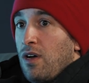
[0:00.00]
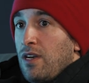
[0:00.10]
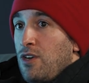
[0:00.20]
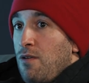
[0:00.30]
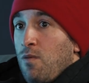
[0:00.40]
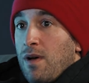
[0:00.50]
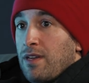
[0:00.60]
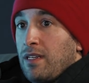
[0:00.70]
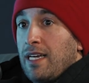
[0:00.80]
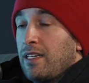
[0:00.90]
no, whether
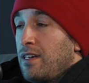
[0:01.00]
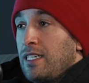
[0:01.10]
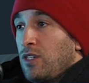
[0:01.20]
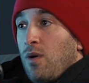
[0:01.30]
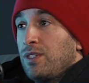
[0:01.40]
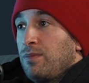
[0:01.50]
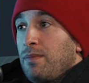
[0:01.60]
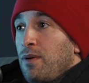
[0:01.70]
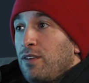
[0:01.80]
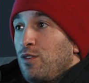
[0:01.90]
I like it or it's always gonna be a
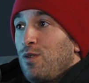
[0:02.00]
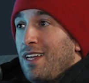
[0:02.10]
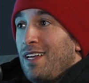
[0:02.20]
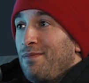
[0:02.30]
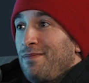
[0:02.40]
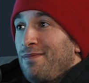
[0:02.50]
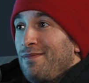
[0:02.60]
part of who I am.